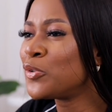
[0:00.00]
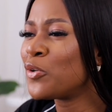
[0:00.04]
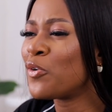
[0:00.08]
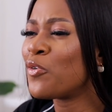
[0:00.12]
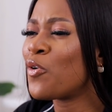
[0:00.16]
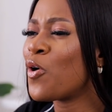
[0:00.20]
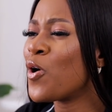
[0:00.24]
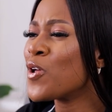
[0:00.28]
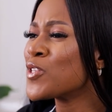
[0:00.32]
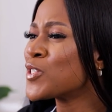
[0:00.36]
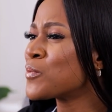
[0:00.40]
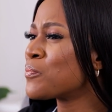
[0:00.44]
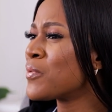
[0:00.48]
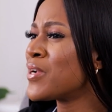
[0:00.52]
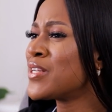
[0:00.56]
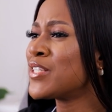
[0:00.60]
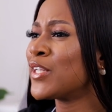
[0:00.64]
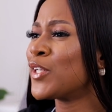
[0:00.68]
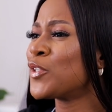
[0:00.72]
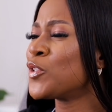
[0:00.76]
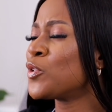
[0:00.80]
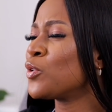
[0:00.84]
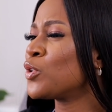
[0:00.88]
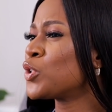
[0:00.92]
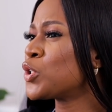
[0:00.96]
your husband
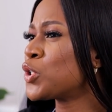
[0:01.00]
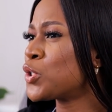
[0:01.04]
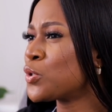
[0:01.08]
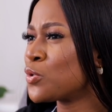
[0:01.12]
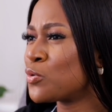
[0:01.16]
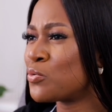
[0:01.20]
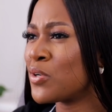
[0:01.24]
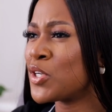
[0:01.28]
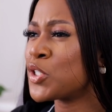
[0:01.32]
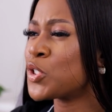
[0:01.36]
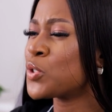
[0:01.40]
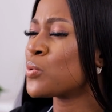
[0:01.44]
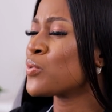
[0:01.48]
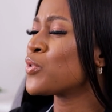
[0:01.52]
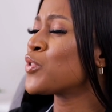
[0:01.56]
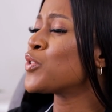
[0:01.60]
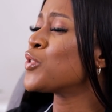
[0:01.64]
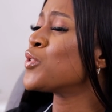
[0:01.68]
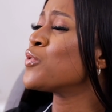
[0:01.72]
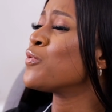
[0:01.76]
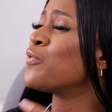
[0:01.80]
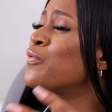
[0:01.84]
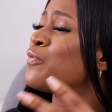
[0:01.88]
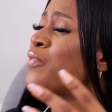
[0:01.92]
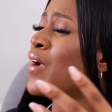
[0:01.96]
and your children should
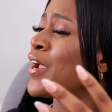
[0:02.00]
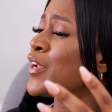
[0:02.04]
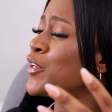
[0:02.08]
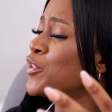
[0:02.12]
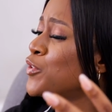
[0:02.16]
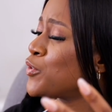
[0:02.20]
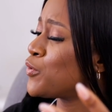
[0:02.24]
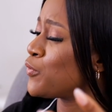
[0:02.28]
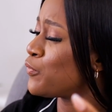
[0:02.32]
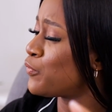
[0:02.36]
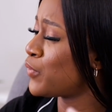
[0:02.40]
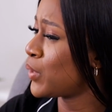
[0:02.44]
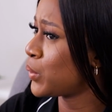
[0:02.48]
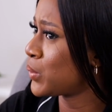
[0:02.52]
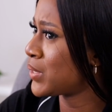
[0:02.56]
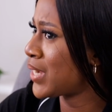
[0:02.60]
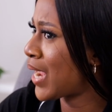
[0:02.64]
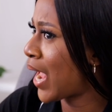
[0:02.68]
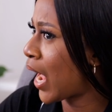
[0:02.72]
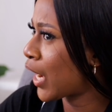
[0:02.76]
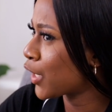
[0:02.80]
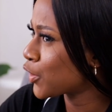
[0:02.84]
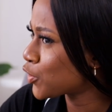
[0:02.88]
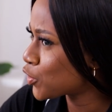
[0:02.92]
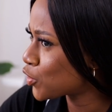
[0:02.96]
still find you very
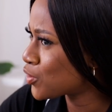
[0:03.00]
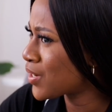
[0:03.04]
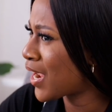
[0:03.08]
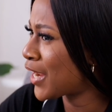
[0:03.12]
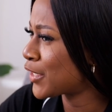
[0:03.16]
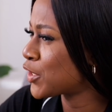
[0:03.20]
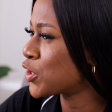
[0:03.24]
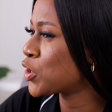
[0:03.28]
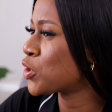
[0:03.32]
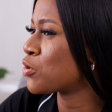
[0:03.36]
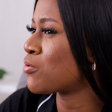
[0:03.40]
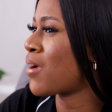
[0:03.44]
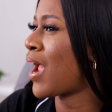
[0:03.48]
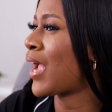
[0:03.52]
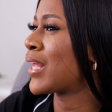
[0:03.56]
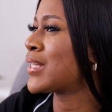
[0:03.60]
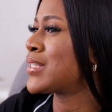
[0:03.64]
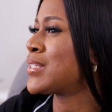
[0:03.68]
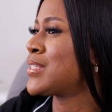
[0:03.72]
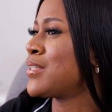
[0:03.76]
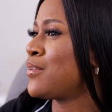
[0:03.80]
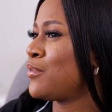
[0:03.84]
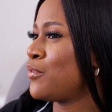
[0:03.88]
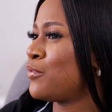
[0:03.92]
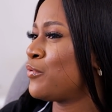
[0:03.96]

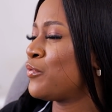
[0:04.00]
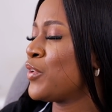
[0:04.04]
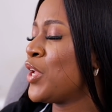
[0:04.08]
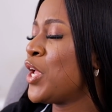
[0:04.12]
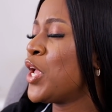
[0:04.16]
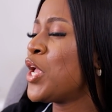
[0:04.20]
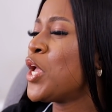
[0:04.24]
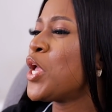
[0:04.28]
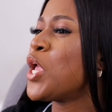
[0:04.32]
attractive,